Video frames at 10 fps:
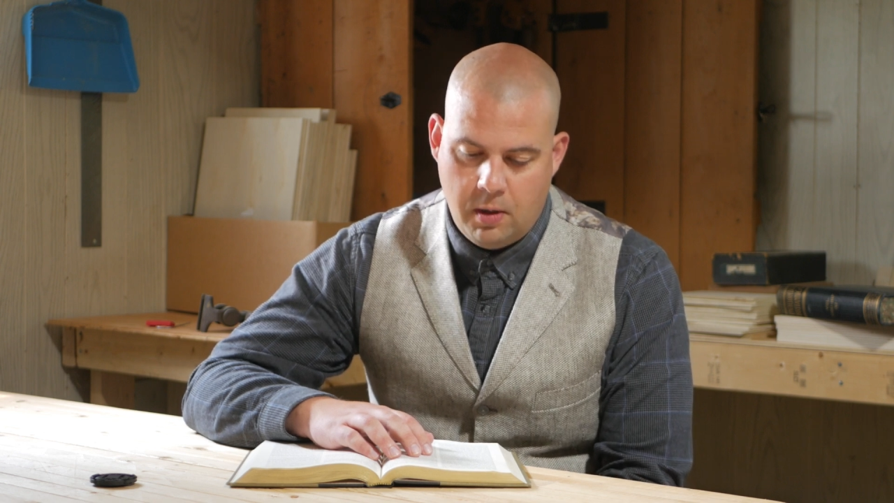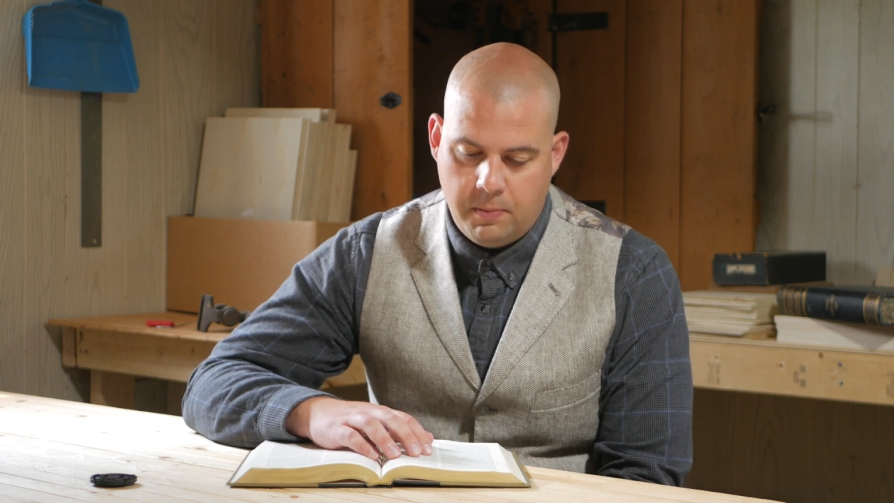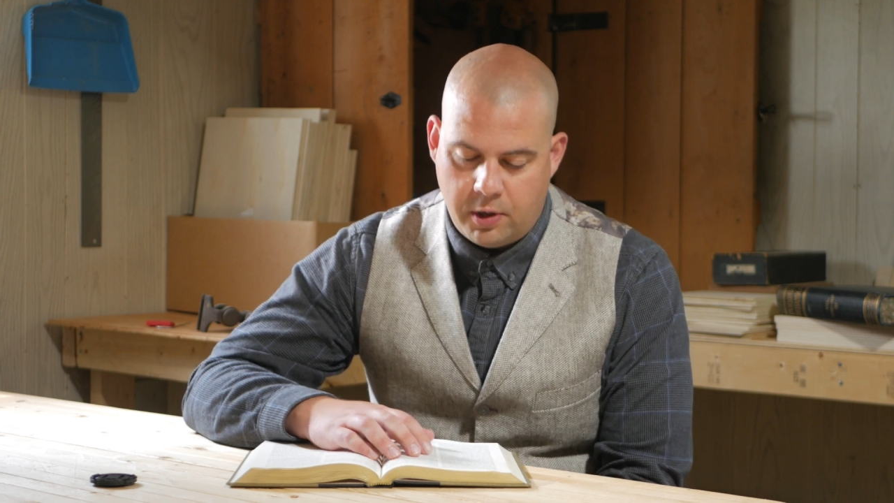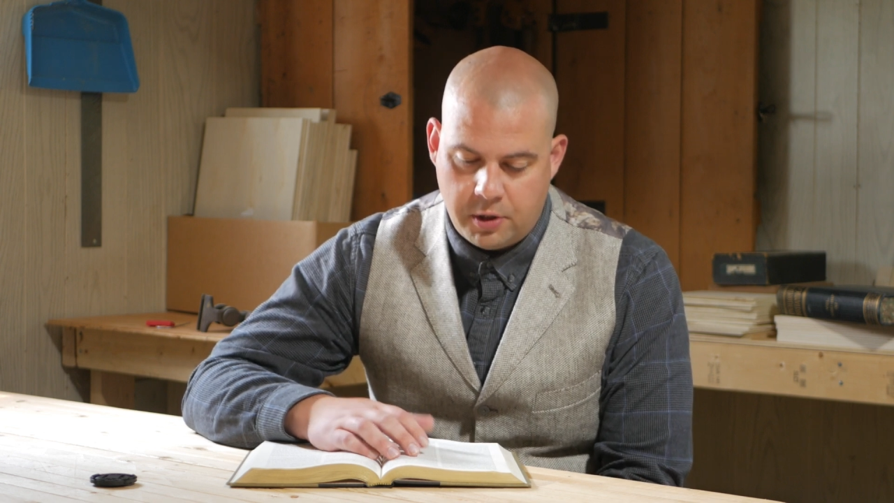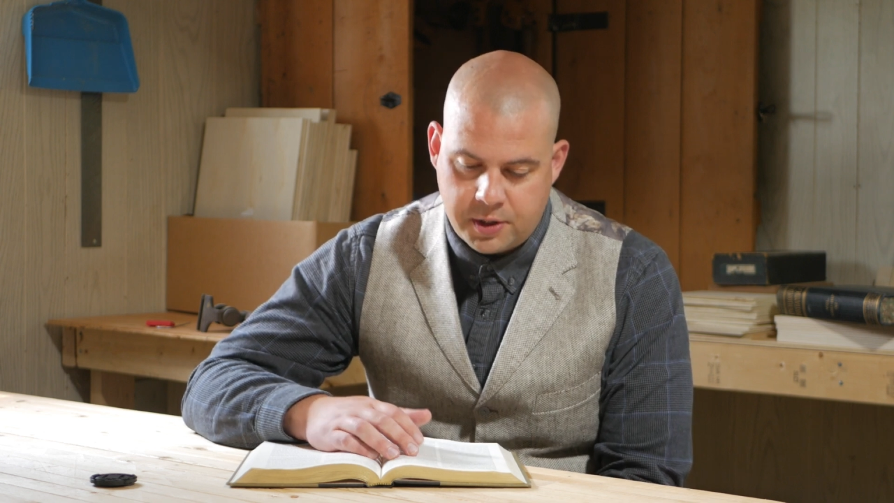
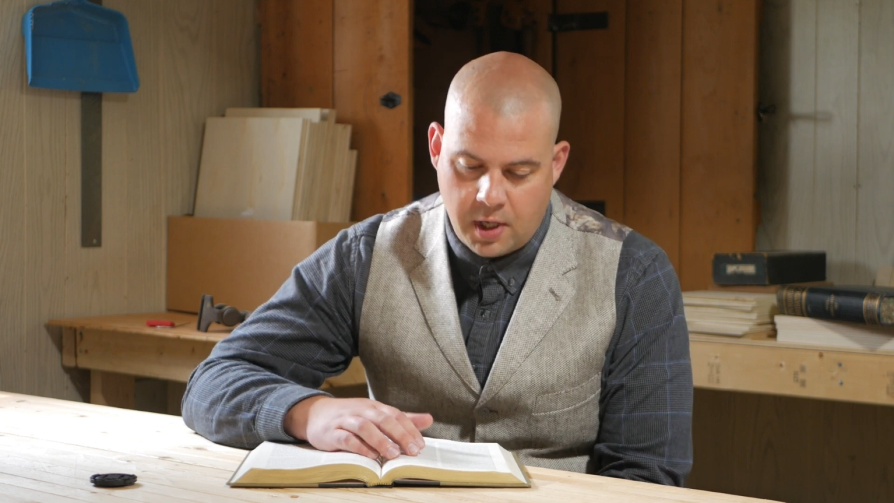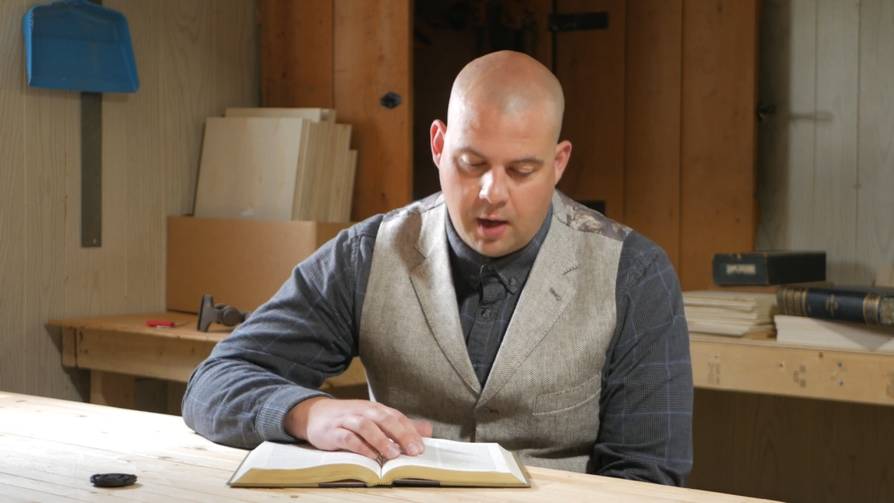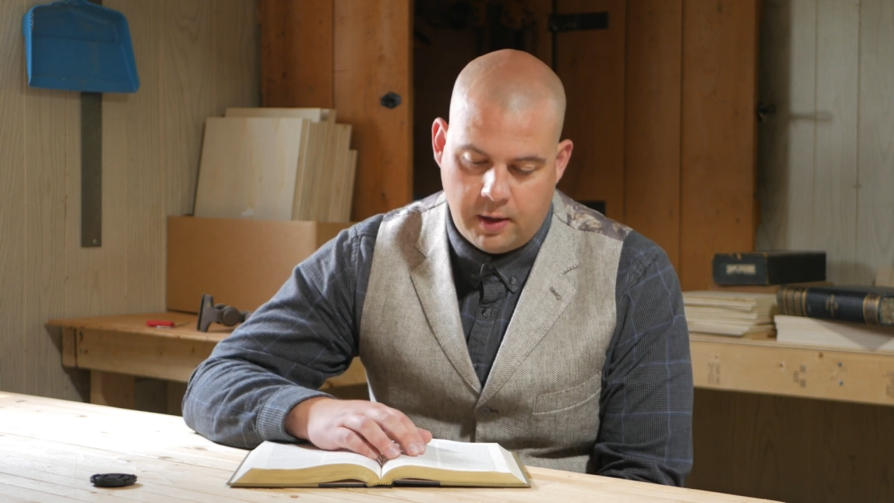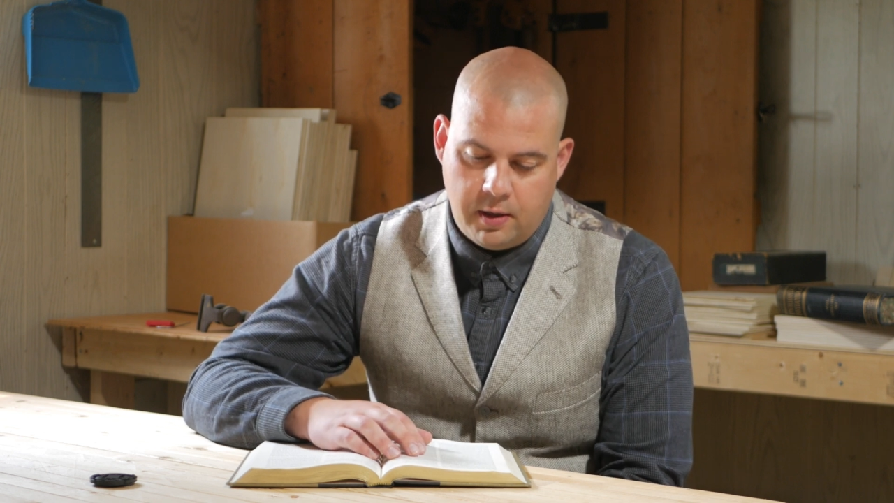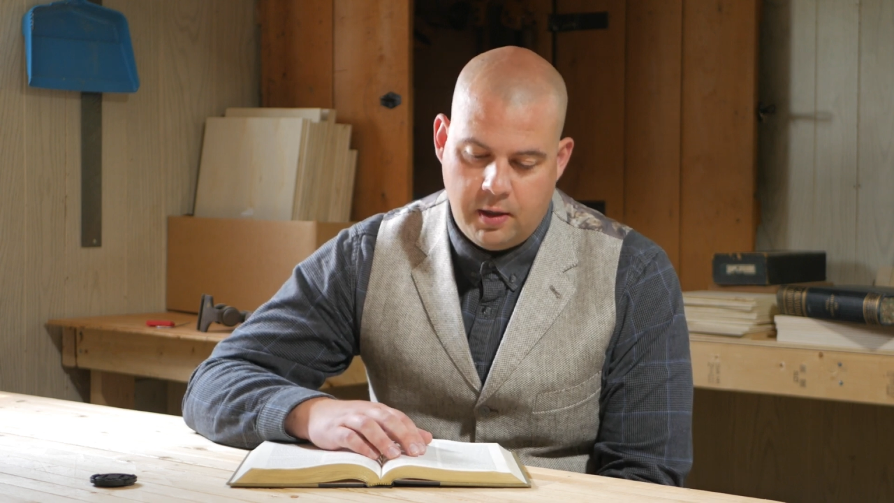but are
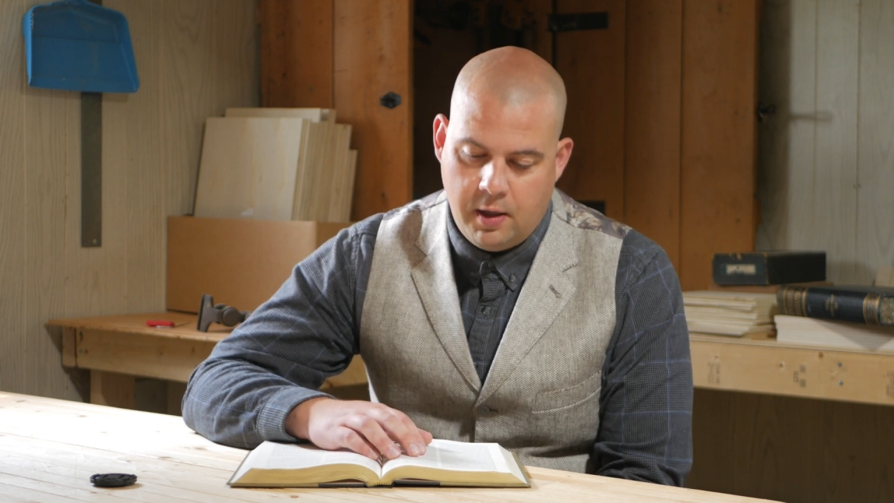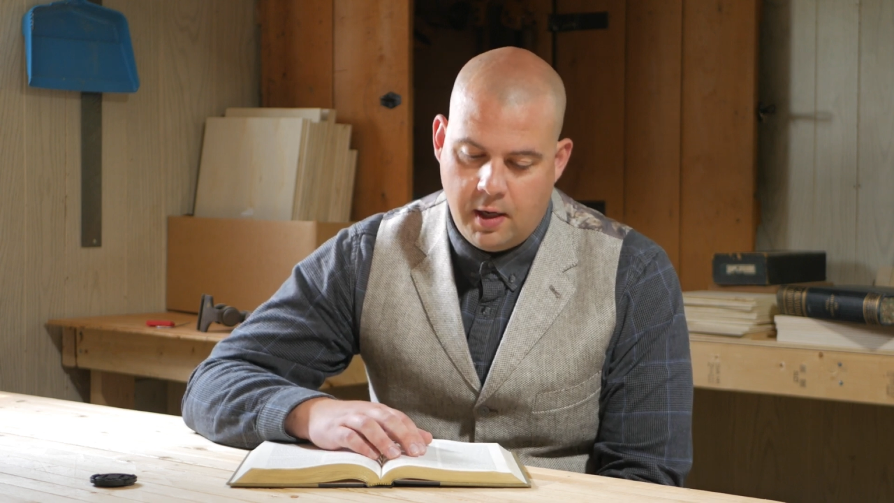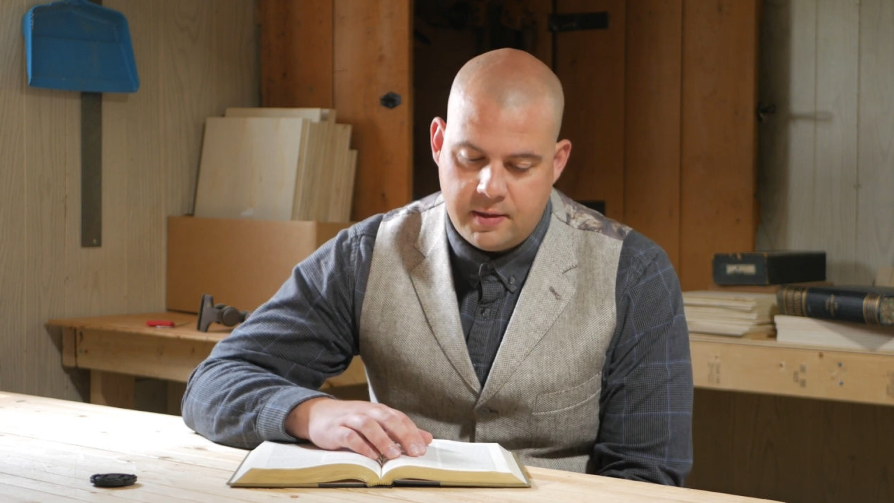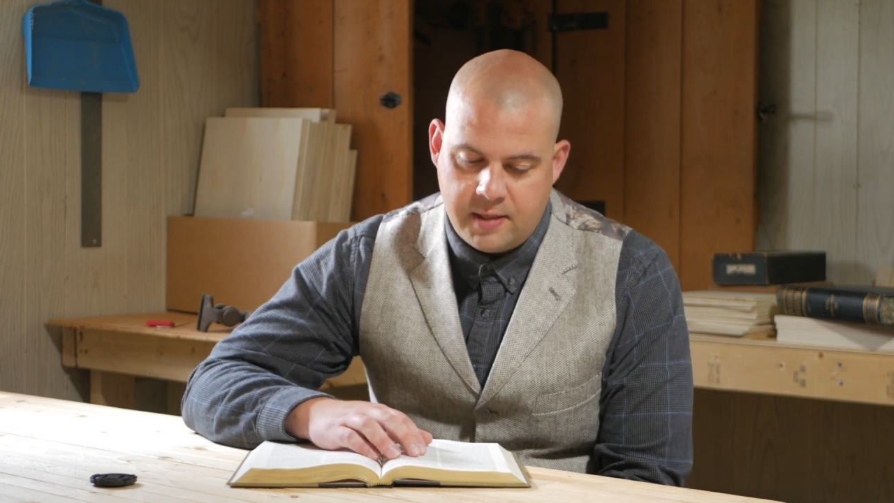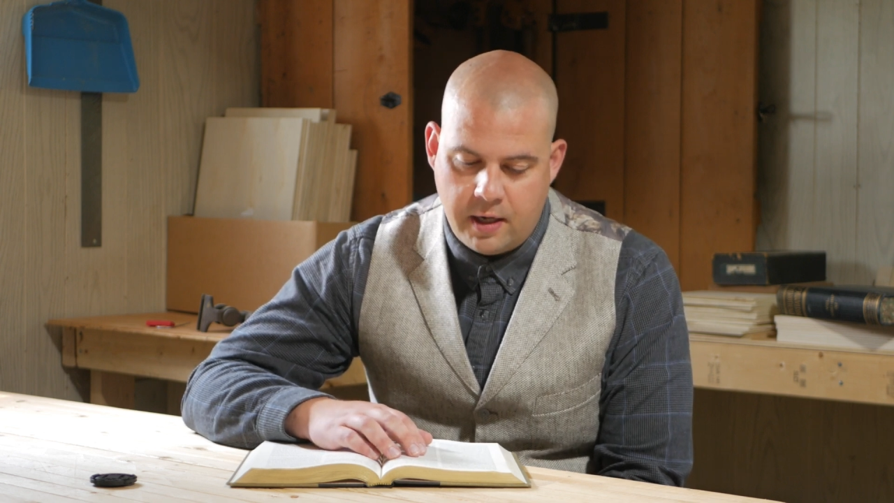silent,
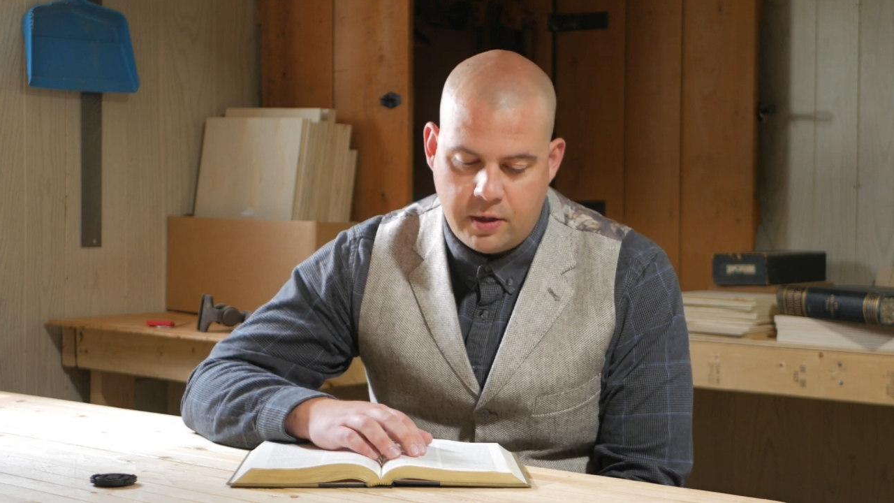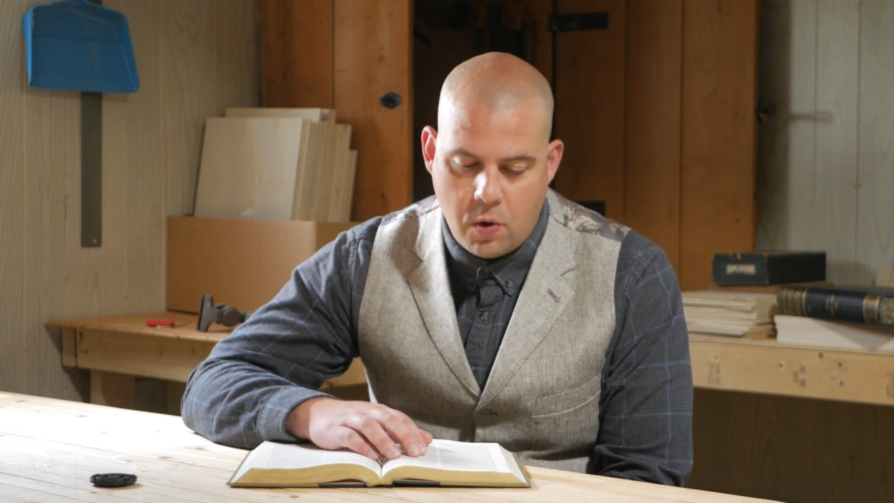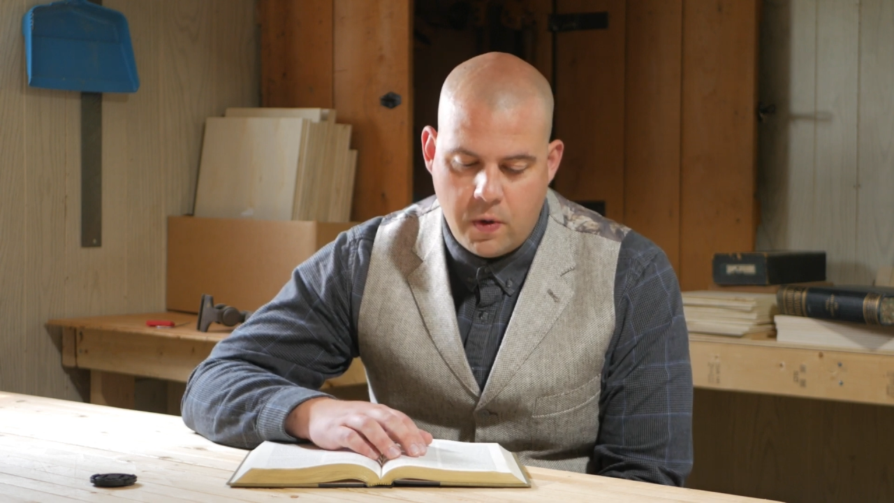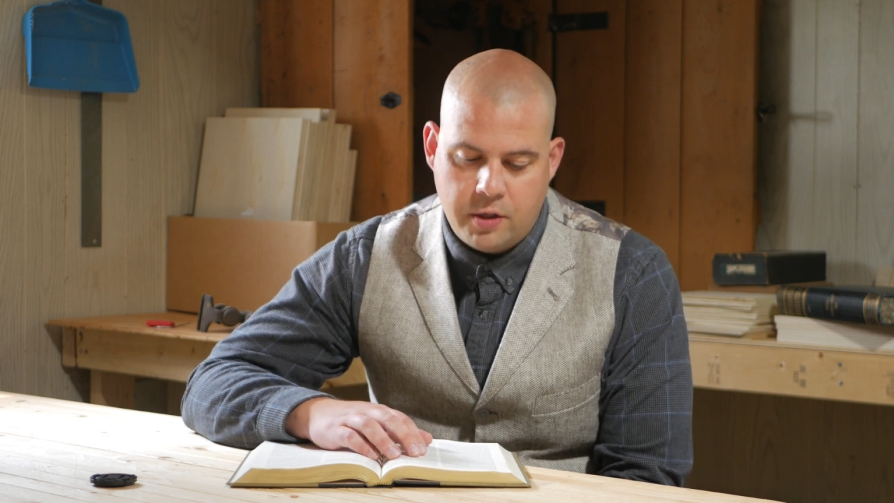and take no